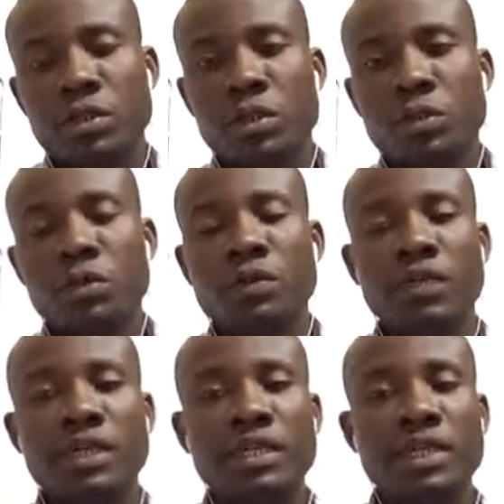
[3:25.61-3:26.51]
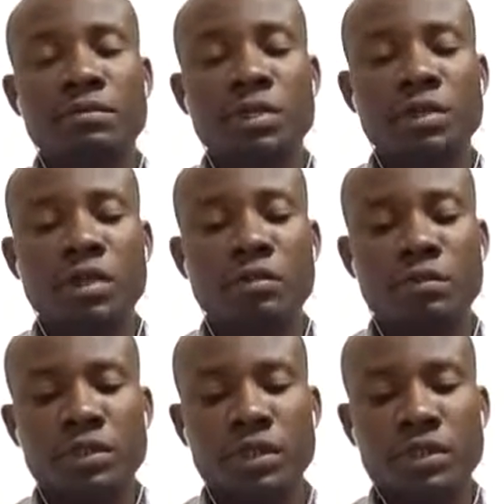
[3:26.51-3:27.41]
So these are the main
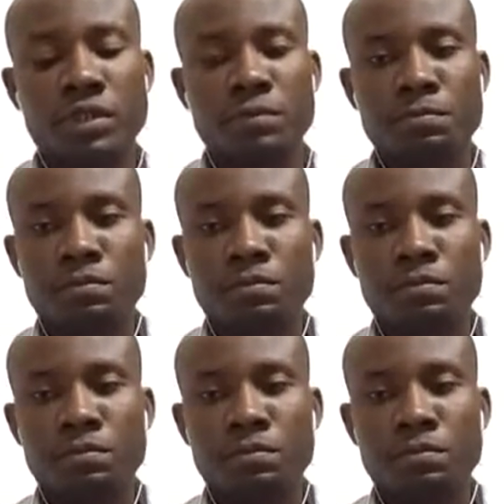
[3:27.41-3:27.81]
components.